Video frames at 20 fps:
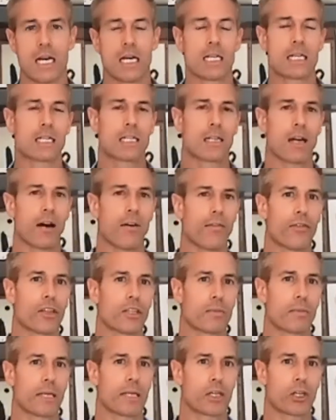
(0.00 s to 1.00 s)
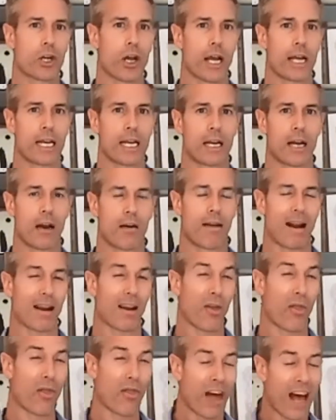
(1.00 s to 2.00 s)
Stuff that's been trading around
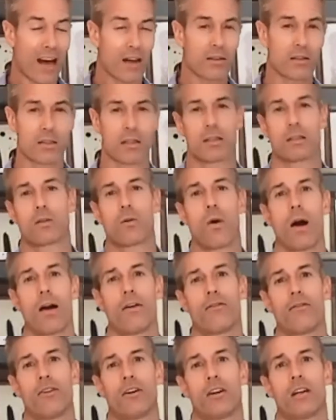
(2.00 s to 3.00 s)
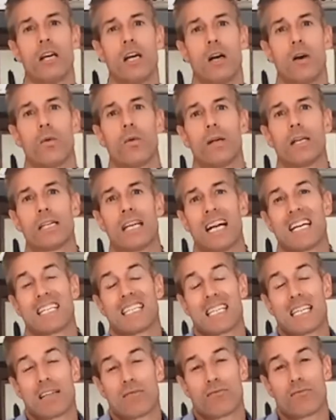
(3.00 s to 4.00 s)
1,000 a square foot, which
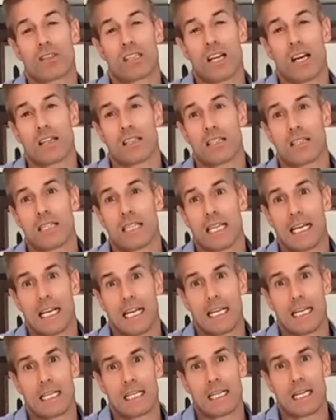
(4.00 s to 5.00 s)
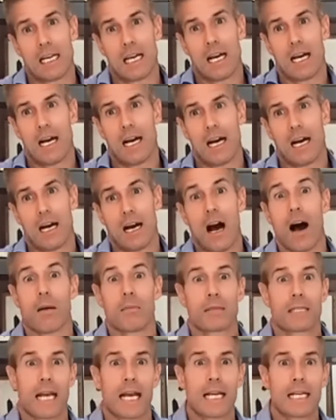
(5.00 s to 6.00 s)
actually does need
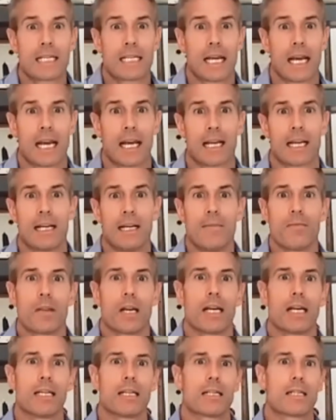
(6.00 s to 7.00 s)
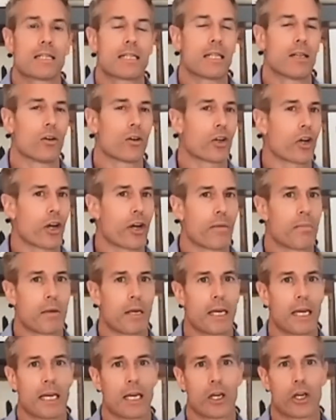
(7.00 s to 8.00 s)
updating, is still going to
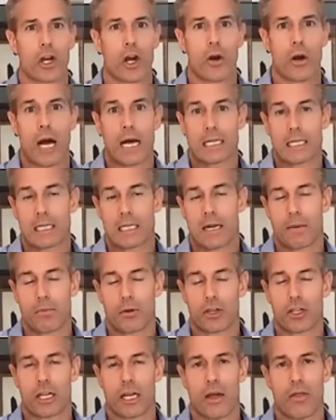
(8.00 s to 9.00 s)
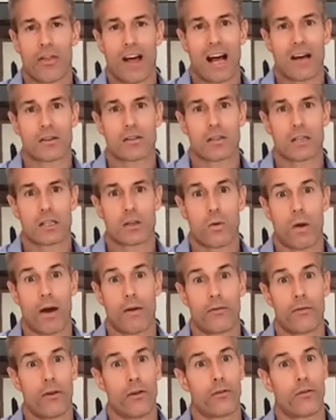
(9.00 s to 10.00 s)
be, you know, as I said, pushing 1,000 a
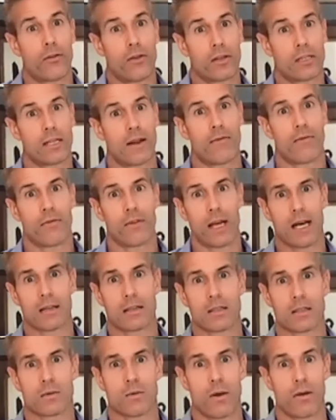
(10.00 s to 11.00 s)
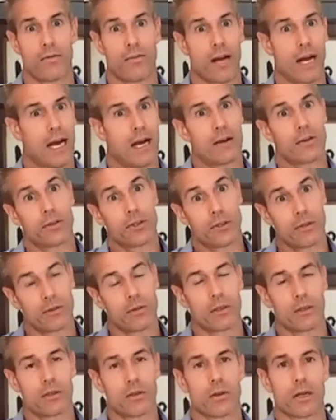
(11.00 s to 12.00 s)
square foot for a 7,000 square foot house. You're
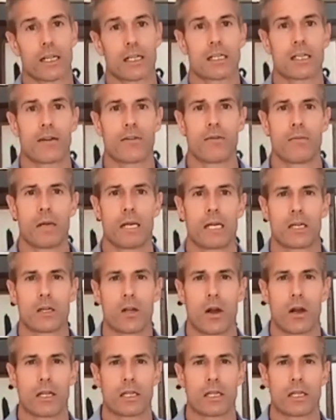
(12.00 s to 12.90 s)
talking $7 million.